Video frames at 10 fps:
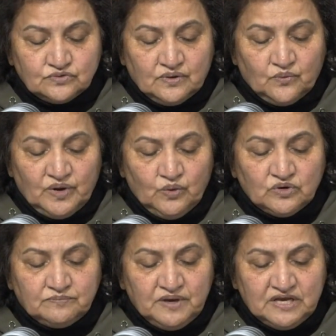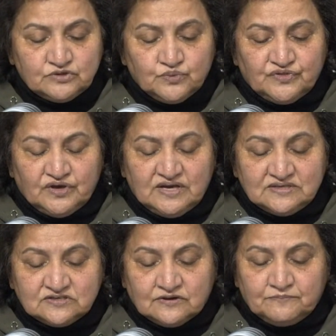we would meet with the
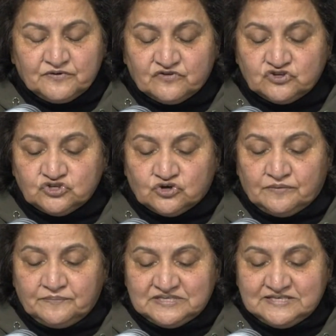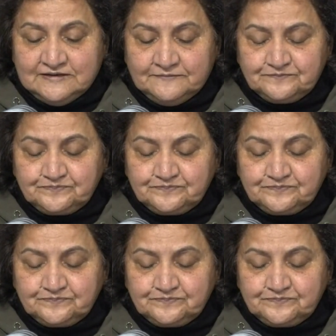interim provincial committee